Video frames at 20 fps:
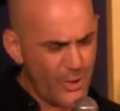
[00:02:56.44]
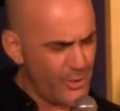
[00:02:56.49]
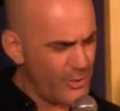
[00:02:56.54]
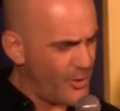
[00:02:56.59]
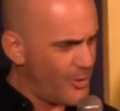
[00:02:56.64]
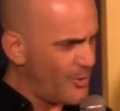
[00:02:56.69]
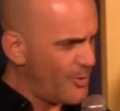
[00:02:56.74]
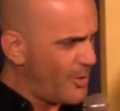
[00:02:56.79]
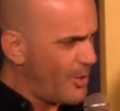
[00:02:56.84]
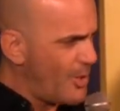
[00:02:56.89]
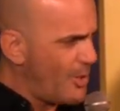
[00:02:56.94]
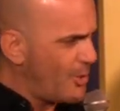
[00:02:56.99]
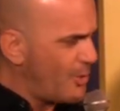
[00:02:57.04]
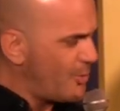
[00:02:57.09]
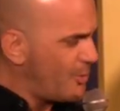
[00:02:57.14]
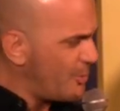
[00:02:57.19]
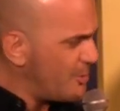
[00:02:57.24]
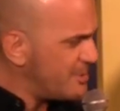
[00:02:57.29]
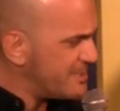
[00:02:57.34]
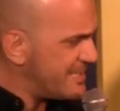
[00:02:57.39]
you know,
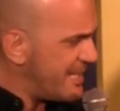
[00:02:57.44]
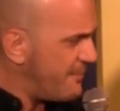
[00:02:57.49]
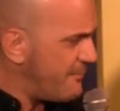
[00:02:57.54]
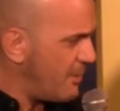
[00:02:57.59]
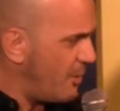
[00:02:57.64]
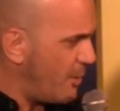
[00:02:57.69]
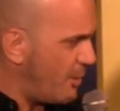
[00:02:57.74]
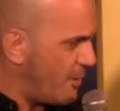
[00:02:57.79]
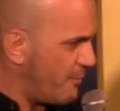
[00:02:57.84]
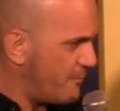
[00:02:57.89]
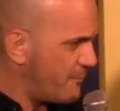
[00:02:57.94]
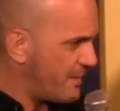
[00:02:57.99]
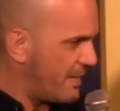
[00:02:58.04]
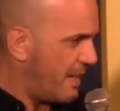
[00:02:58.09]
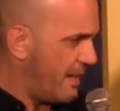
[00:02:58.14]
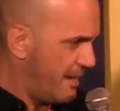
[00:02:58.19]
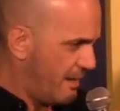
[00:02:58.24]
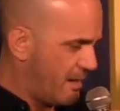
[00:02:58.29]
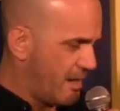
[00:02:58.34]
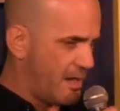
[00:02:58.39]
girls have a lot of
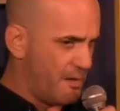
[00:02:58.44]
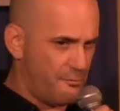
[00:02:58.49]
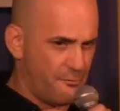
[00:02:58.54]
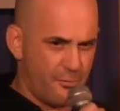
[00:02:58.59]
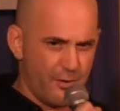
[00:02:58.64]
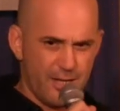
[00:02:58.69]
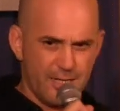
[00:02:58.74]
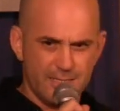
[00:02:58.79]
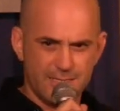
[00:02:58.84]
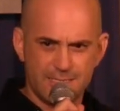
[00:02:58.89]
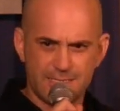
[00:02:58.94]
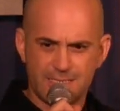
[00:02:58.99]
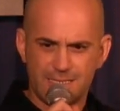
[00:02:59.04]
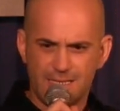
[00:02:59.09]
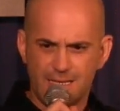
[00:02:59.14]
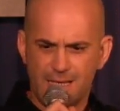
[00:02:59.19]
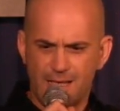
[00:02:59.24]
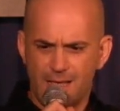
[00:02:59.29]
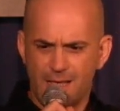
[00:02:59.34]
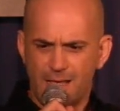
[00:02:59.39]
gay guy
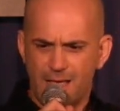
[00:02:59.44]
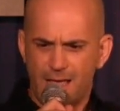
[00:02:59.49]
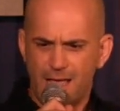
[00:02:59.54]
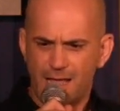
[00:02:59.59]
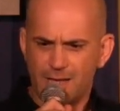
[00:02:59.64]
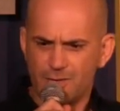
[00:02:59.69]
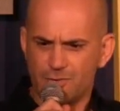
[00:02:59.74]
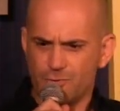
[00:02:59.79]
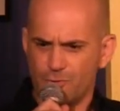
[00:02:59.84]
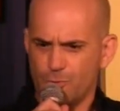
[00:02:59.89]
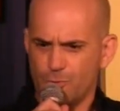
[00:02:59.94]
friends, and